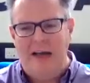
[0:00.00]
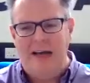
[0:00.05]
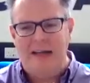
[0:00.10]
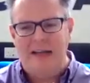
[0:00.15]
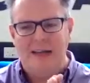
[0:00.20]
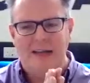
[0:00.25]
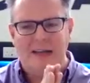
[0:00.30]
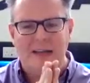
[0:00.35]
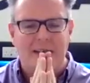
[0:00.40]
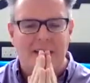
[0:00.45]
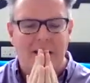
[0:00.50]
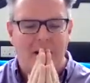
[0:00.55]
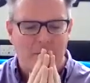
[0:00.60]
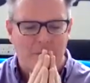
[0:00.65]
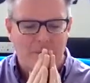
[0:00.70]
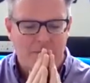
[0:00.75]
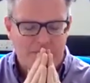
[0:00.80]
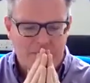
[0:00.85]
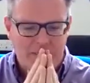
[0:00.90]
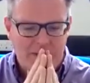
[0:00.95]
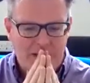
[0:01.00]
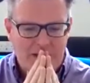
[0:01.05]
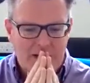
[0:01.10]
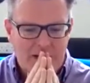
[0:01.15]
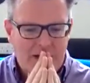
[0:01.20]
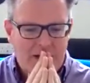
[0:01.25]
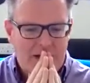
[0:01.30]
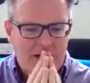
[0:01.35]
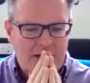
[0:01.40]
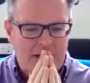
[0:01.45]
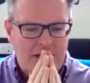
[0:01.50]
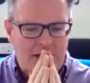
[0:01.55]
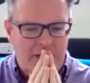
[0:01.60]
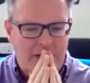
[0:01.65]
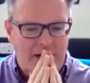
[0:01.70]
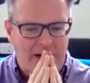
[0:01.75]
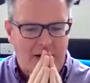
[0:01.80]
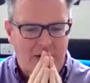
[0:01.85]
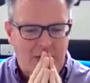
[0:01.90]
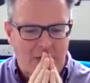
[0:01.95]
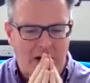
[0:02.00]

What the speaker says: I think, you know,